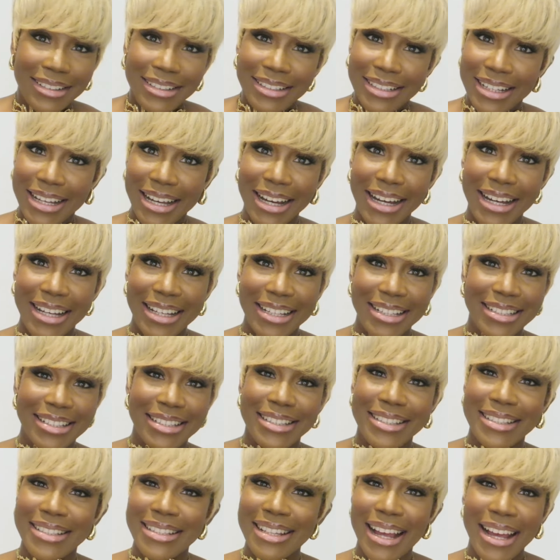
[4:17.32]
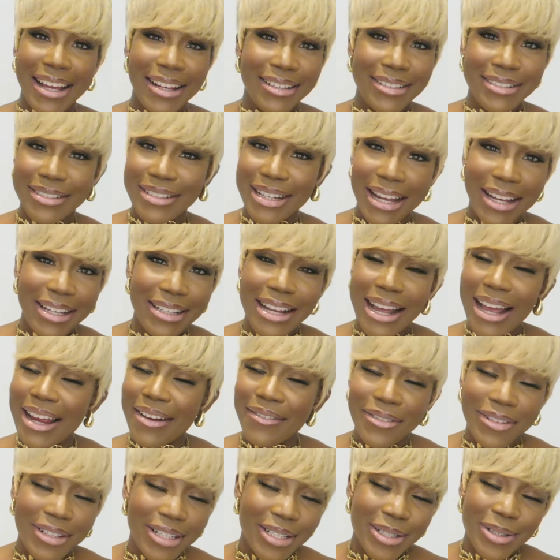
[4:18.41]
guys I, I, I
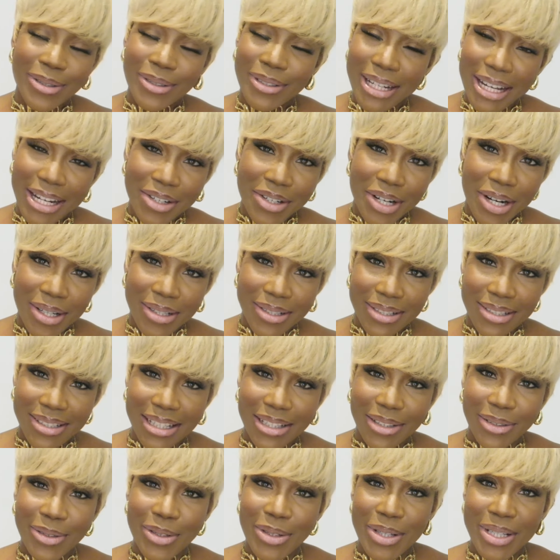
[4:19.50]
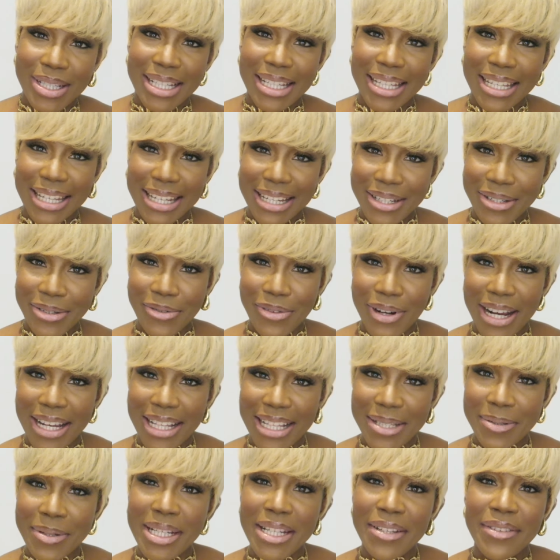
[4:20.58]
really don't like trousers that don't just hit right
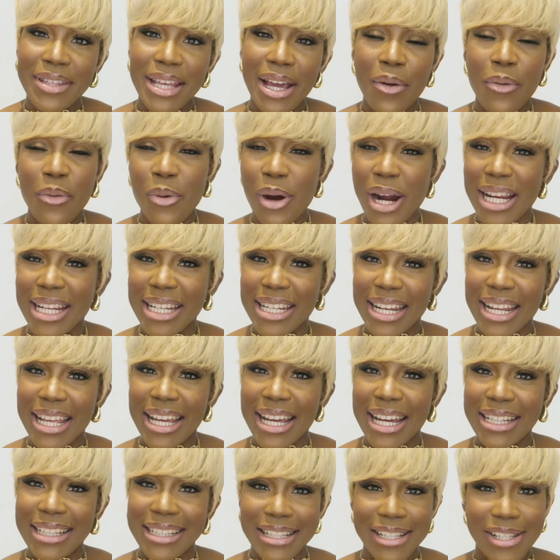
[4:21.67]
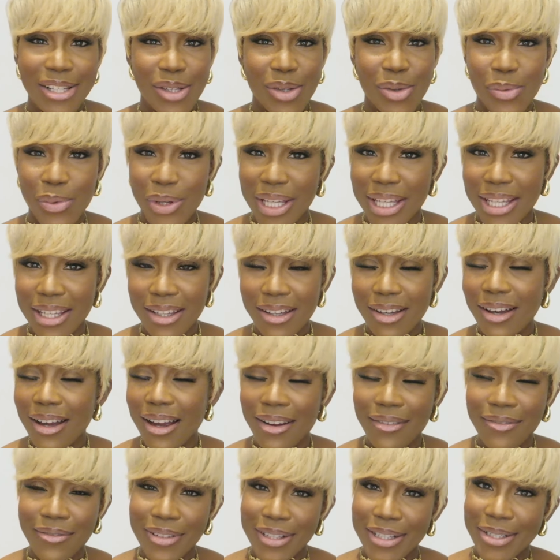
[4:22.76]
especially if they're wide leg and they swing i
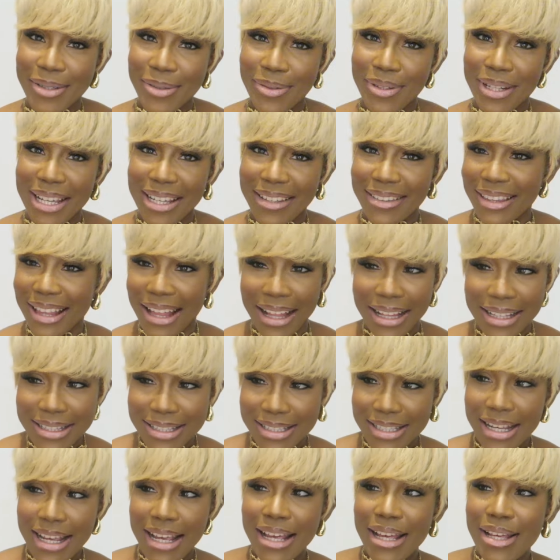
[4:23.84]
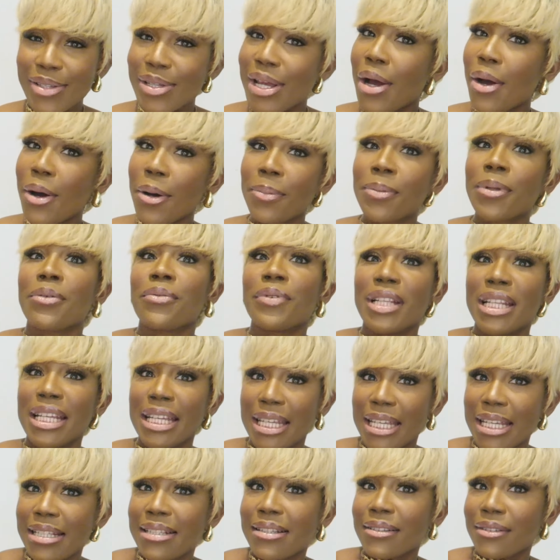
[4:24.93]
really don't like that so i hope they really
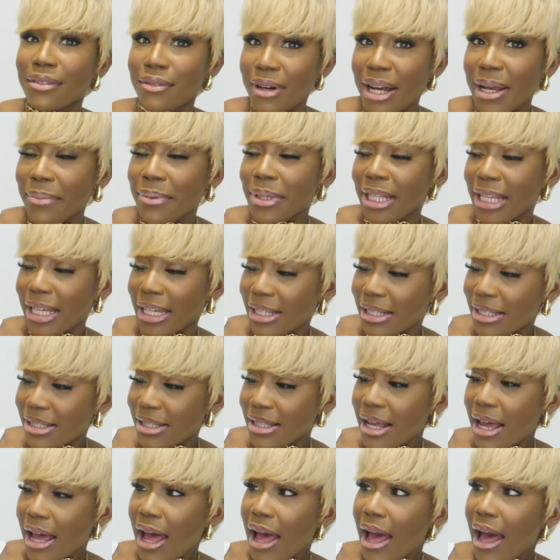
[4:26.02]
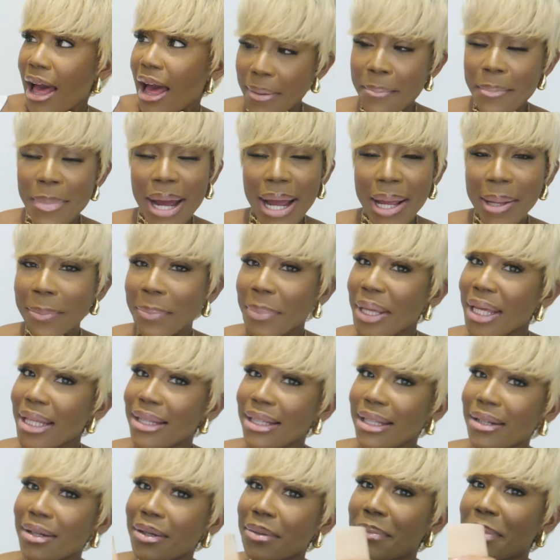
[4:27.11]
hit in the right place it might be a
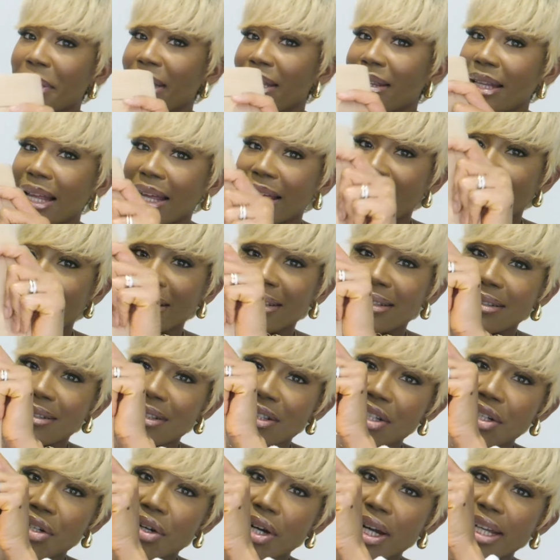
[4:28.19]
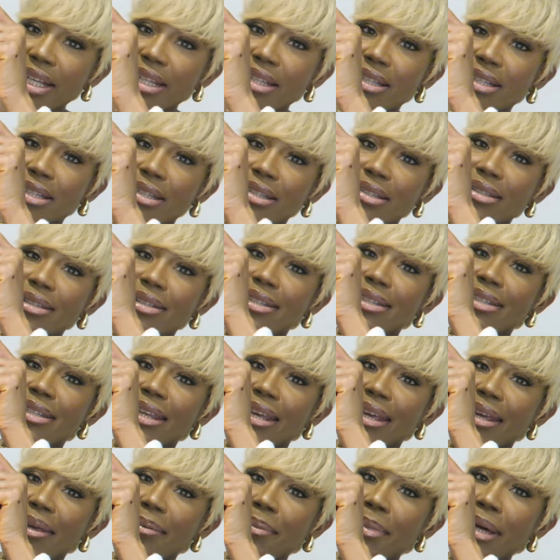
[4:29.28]
little bit like trying to
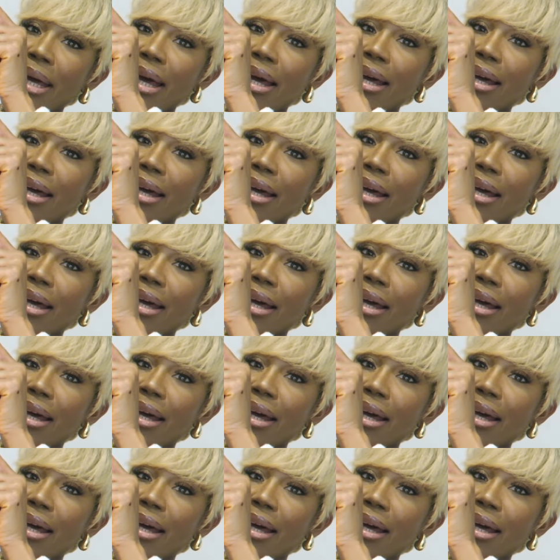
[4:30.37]
steam